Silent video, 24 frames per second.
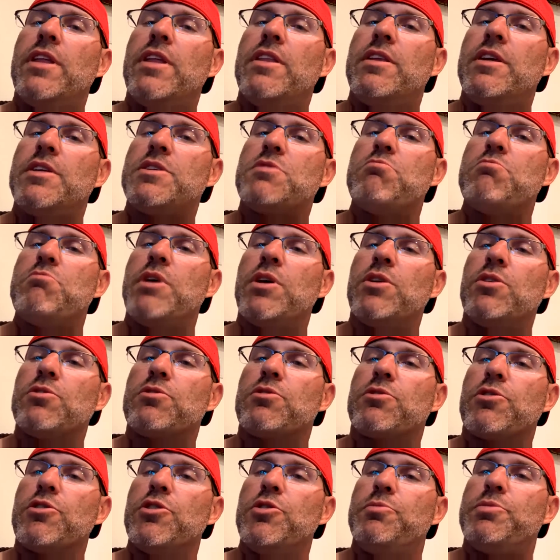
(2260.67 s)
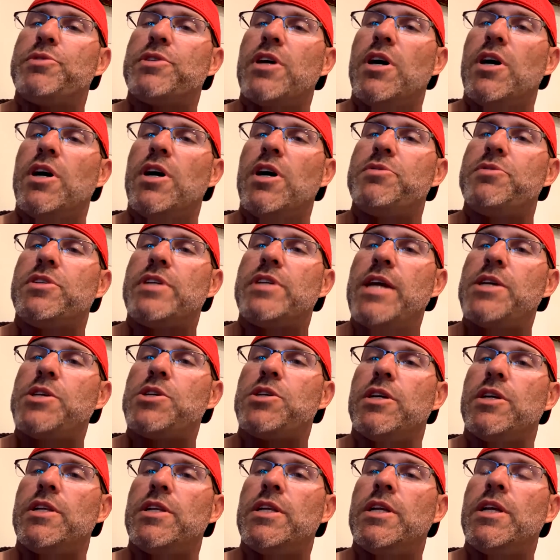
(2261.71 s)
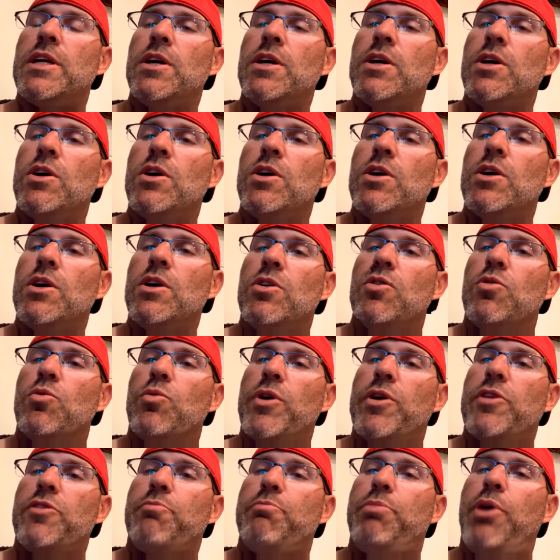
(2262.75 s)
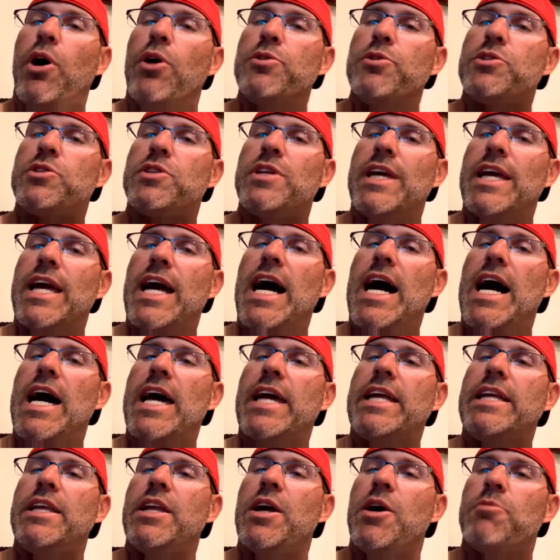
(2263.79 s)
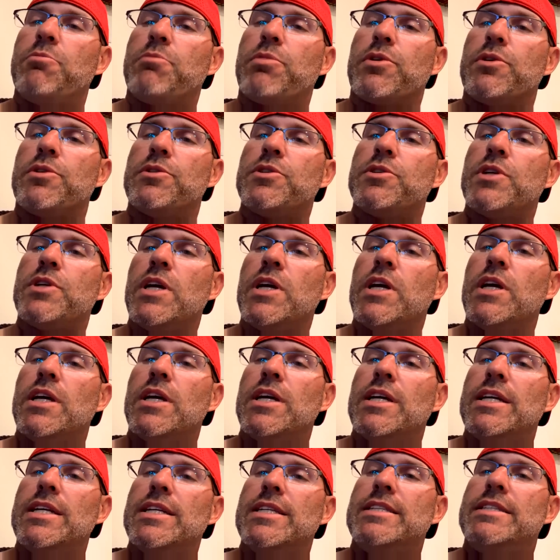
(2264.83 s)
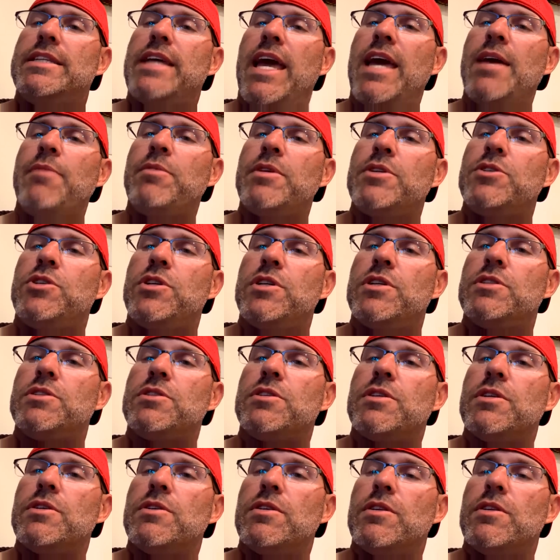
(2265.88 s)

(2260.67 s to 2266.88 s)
this middle group's obsession with posting high numbers damages